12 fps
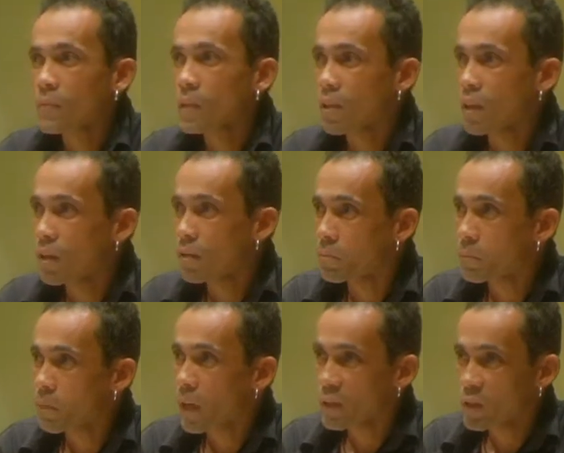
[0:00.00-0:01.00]
Now,
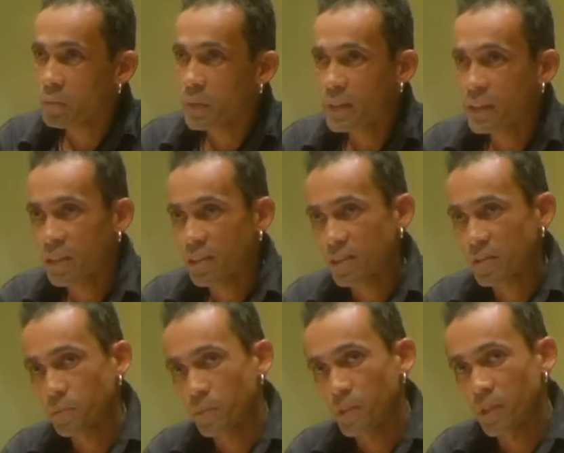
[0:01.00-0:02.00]
I know many
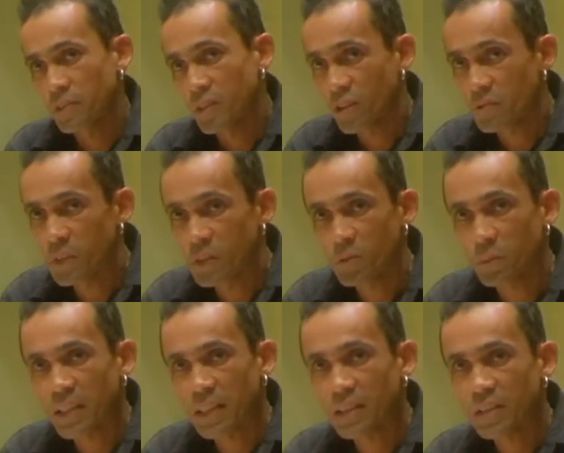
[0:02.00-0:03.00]
of you have been to my
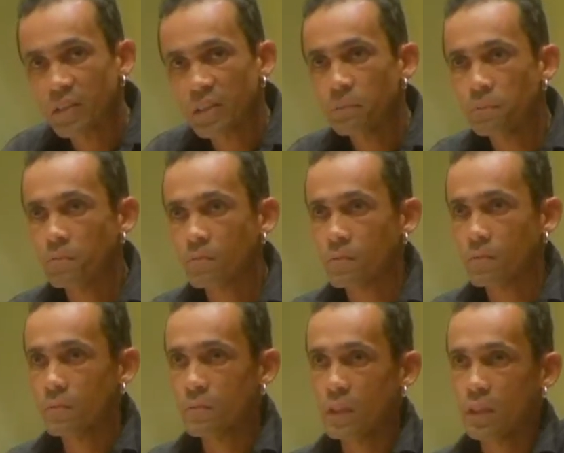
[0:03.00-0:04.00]
country,
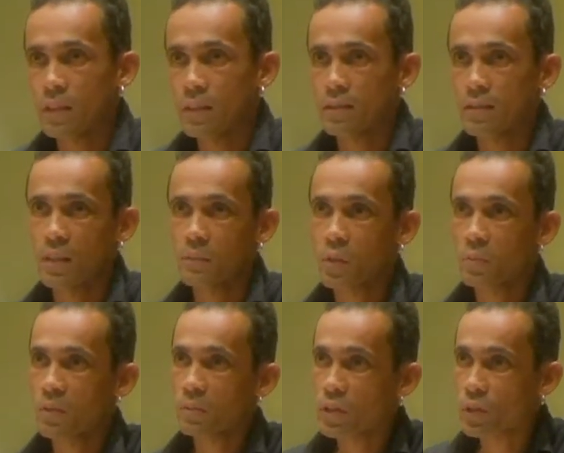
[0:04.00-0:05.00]
and I must
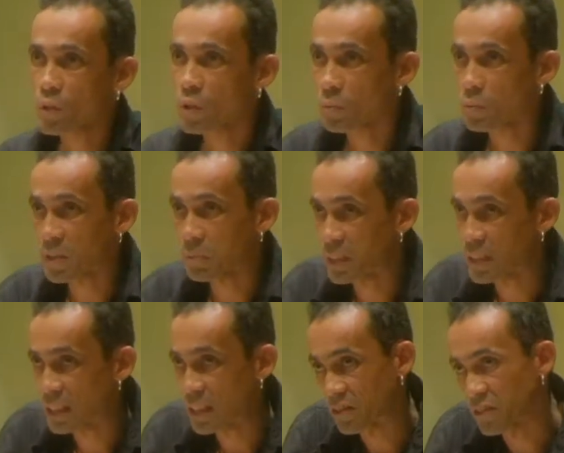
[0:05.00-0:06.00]
probably assume that
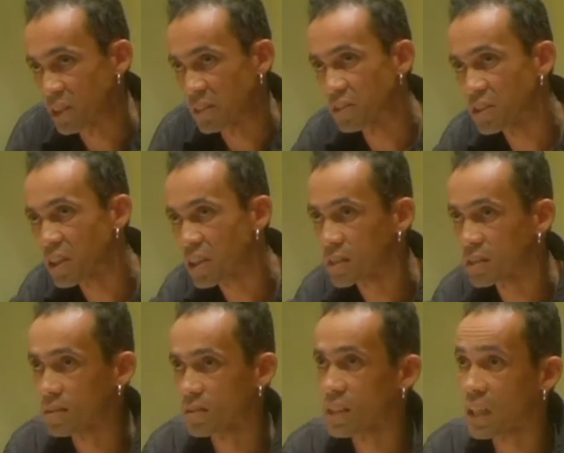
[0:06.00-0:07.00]
many of you have not.
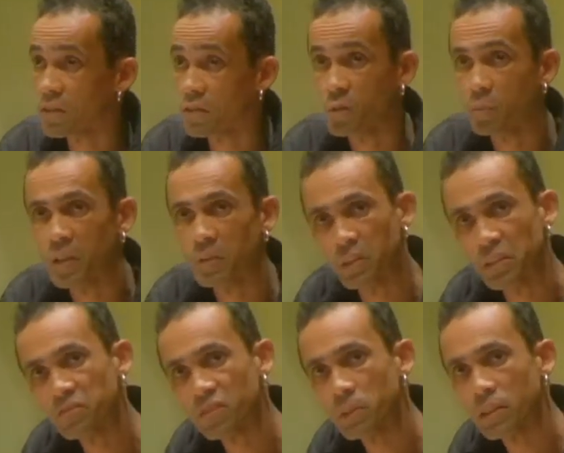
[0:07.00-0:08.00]
Some of you might be
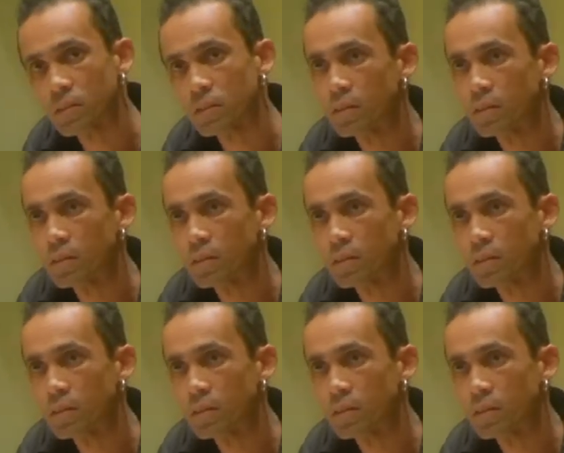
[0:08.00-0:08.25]
from it.